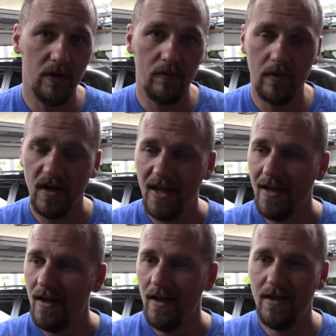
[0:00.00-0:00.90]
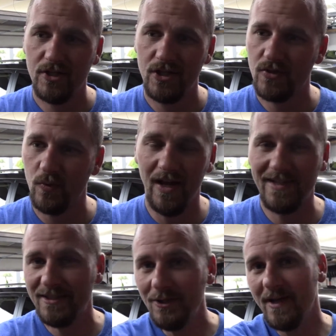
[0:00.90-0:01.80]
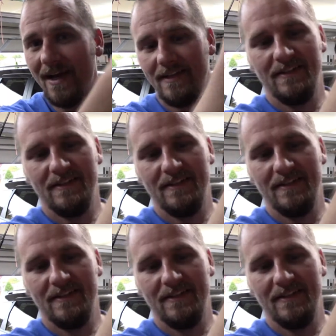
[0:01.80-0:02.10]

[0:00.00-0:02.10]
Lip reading: over. It's just, I still got